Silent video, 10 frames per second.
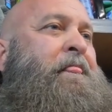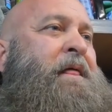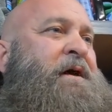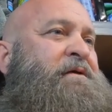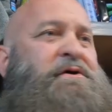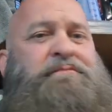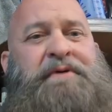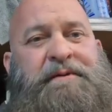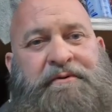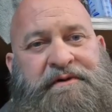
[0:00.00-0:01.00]
they're good
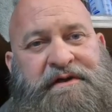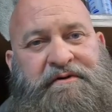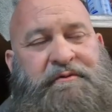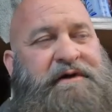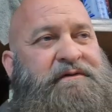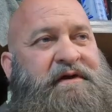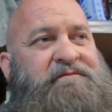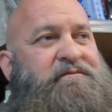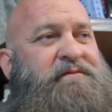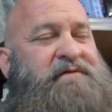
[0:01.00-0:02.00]
people to deal with.
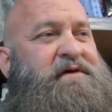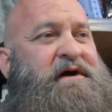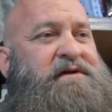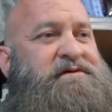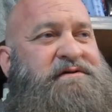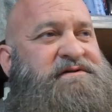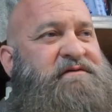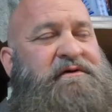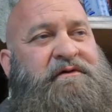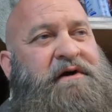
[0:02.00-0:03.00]
They've got
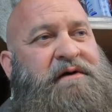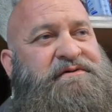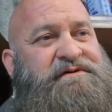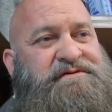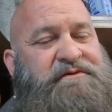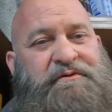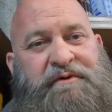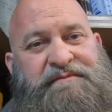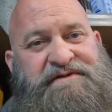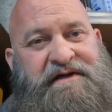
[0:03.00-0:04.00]
several other options on their
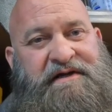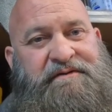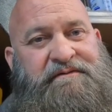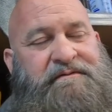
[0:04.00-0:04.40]
website.